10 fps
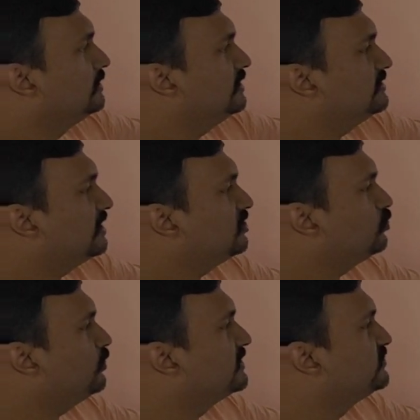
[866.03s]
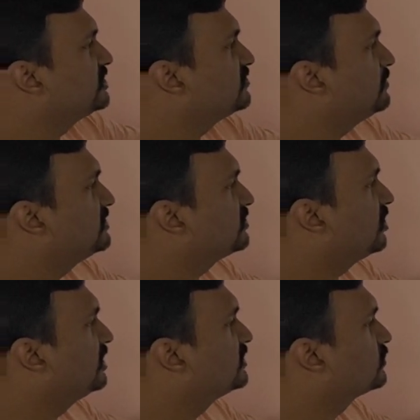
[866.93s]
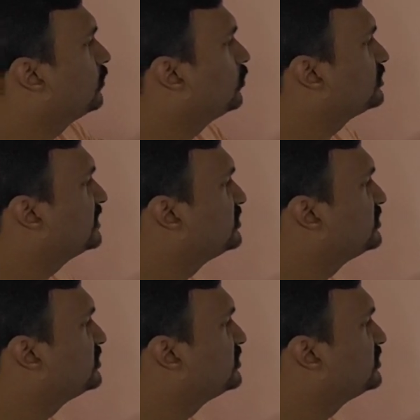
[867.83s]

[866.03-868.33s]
These are two adjustments called as force